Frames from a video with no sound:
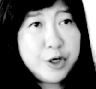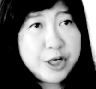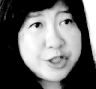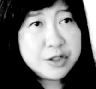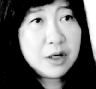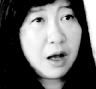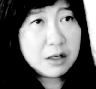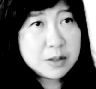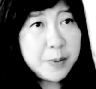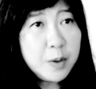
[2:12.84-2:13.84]
preached the
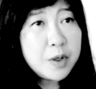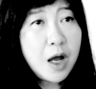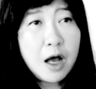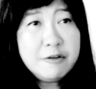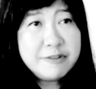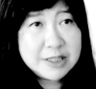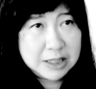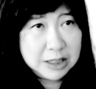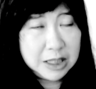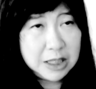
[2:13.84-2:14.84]
gospel
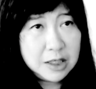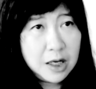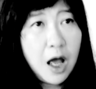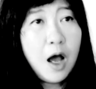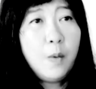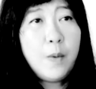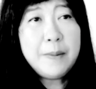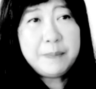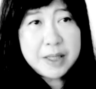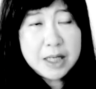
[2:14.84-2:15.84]
confidently.
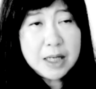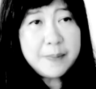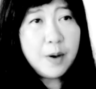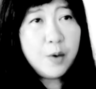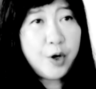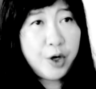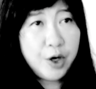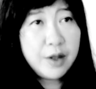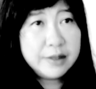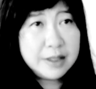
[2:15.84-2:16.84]
When people
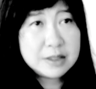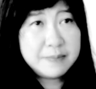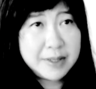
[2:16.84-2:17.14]
heard this